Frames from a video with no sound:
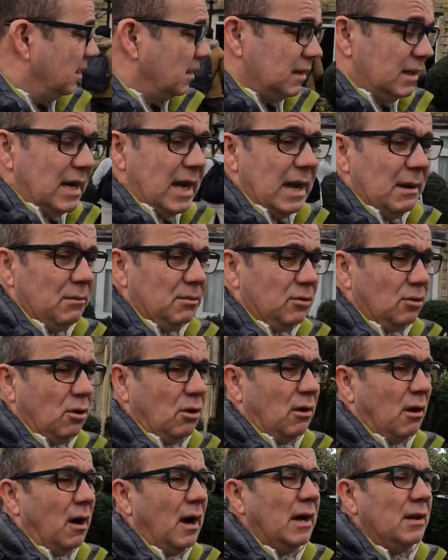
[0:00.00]
Yeah, it was
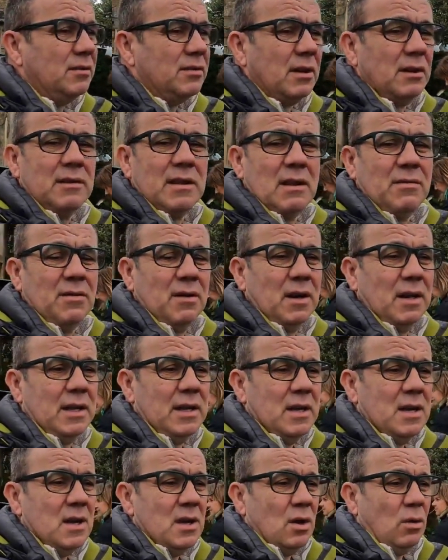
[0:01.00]
all right, so definitely
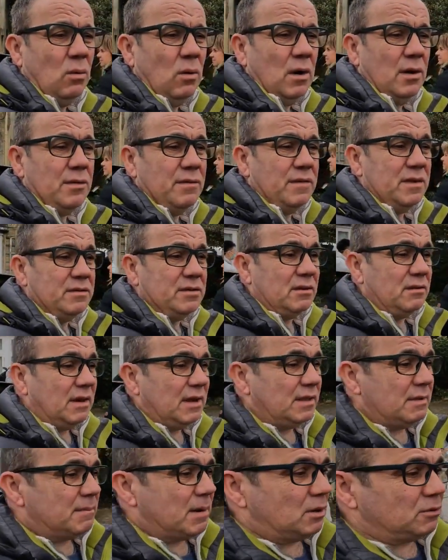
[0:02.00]
worth a visit
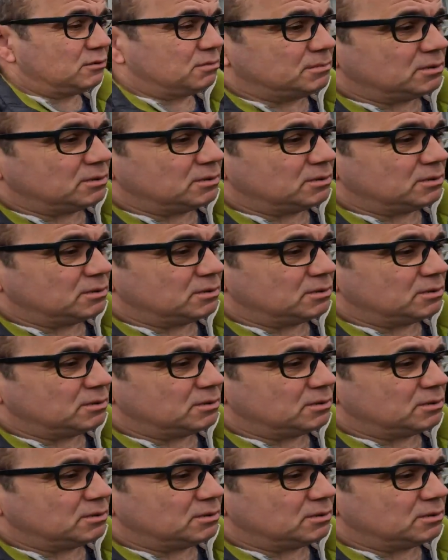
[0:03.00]
around the motor